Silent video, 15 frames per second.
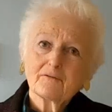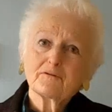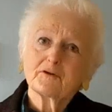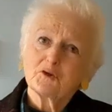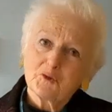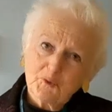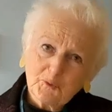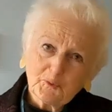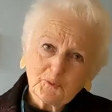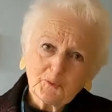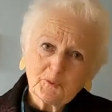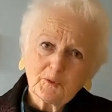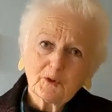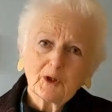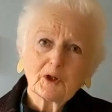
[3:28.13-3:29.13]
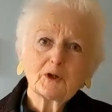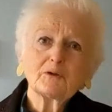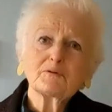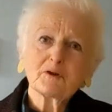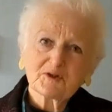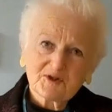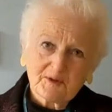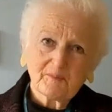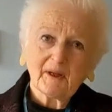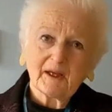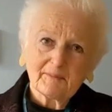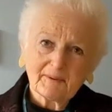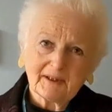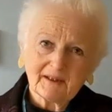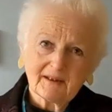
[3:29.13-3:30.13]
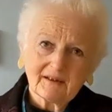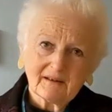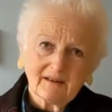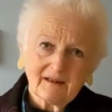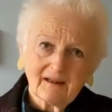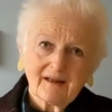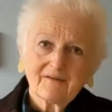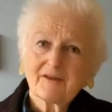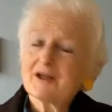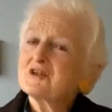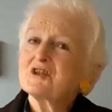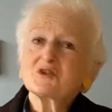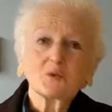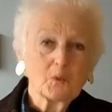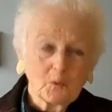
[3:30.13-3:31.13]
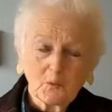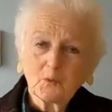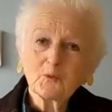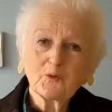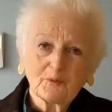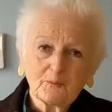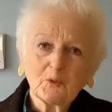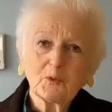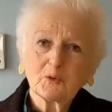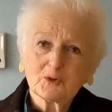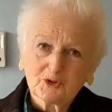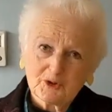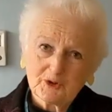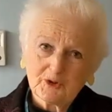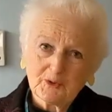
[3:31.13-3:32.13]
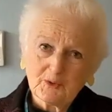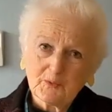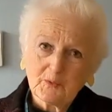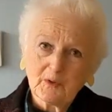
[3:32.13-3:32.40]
For you who've lost a baby, that is all the more true.